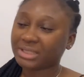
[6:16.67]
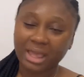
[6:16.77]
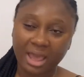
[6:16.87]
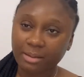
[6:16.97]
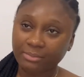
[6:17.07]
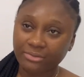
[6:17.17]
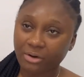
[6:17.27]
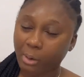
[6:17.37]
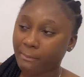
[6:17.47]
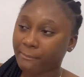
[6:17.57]
came
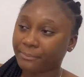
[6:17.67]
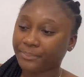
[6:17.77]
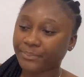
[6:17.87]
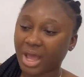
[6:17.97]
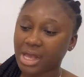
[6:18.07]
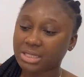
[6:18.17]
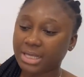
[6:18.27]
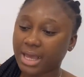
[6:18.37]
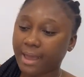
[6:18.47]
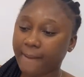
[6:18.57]
from
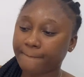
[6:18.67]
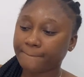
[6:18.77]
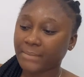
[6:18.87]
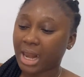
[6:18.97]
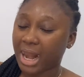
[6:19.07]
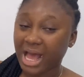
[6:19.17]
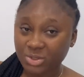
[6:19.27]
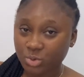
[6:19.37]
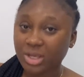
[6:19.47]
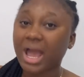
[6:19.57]
say
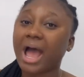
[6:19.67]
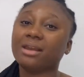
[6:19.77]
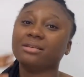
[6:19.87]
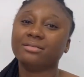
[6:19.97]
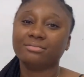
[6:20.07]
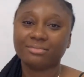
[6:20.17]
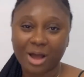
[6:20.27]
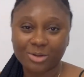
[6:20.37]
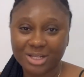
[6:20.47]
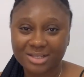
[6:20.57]
last week and
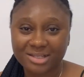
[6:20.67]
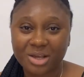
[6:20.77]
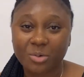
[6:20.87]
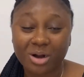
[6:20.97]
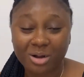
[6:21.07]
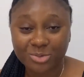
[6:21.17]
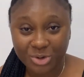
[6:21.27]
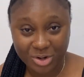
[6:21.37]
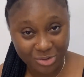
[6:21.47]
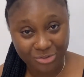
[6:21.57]
i wanted to say welcome
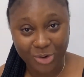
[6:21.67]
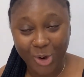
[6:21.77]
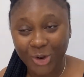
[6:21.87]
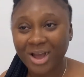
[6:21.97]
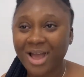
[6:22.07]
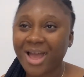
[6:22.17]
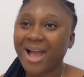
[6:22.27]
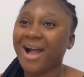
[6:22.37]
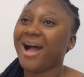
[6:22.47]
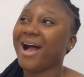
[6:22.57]
to a new vlog
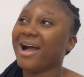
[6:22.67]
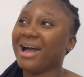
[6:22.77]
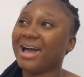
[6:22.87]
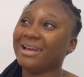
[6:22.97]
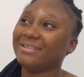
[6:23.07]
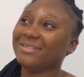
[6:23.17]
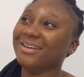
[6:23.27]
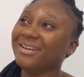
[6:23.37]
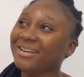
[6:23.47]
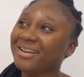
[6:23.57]
and
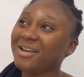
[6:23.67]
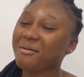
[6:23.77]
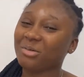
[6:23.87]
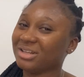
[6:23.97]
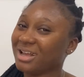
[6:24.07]
because